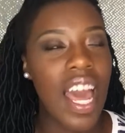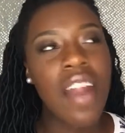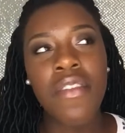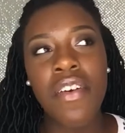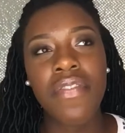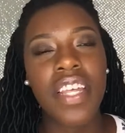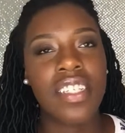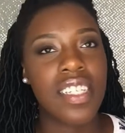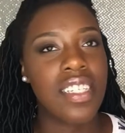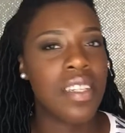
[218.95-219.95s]
And I don't know if
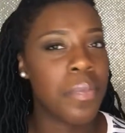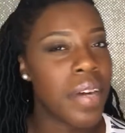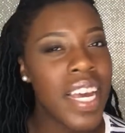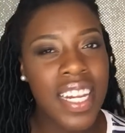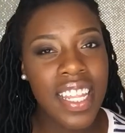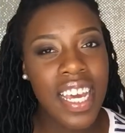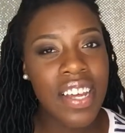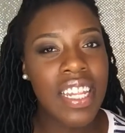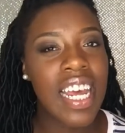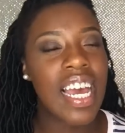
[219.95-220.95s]
that's because of the brand of the
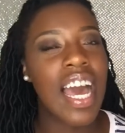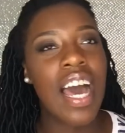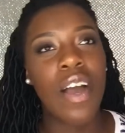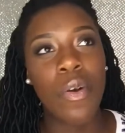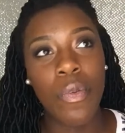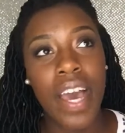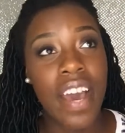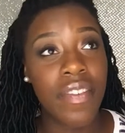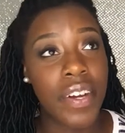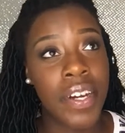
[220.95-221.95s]
hair that I got or
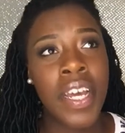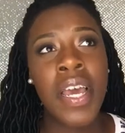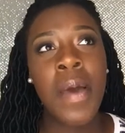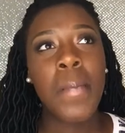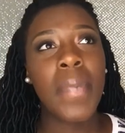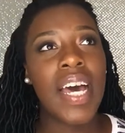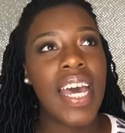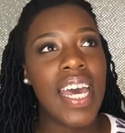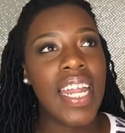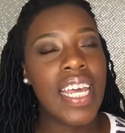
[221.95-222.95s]
whatever.
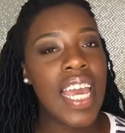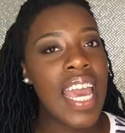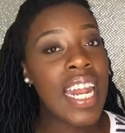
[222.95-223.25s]
But...